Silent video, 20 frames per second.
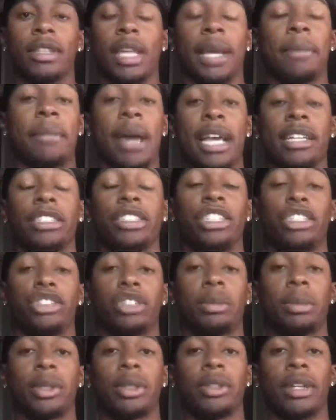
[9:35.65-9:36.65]
Like master your
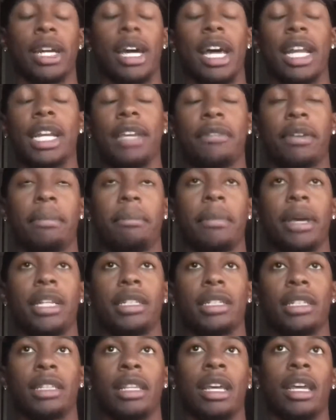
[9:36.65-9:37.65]
triple threat. I didn't even
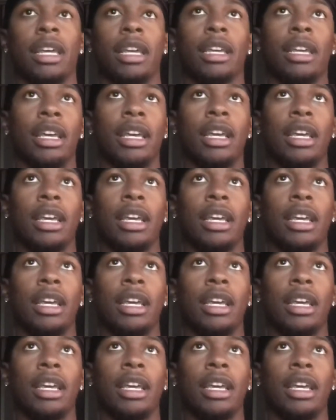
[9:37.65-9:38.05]
mention that.